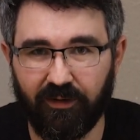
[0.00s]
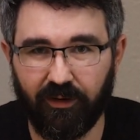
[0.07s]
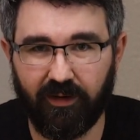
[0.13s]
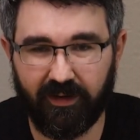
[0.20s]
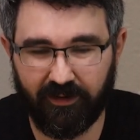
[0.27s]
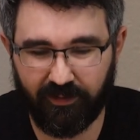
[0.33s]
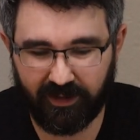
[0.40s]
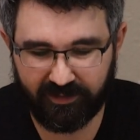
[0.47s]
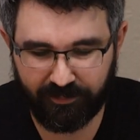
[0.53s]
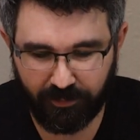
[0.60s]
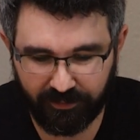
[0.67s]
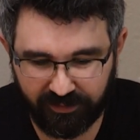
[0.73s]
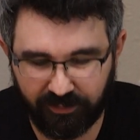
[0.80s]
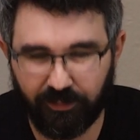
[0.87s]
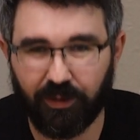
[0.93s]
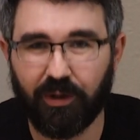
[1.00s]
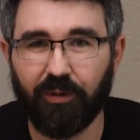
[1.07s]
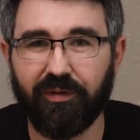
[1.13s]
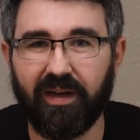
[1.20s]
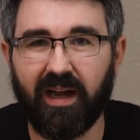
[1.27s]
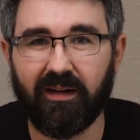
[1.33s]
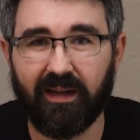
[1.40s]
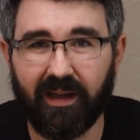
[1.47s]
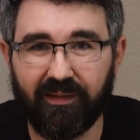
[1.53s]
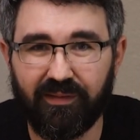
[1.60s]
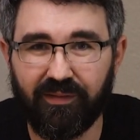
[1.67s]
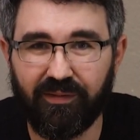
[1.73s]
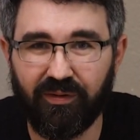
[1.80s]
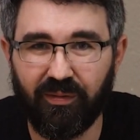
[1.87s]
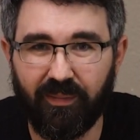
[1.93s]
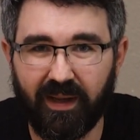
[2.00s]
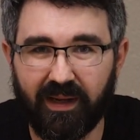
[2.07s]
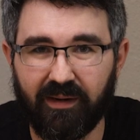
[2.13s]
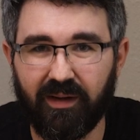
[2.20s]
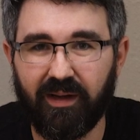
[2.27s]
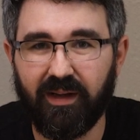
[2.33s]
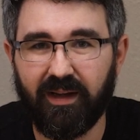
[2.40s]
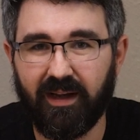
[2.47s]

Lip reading: Your exposure will go down as you zoom in,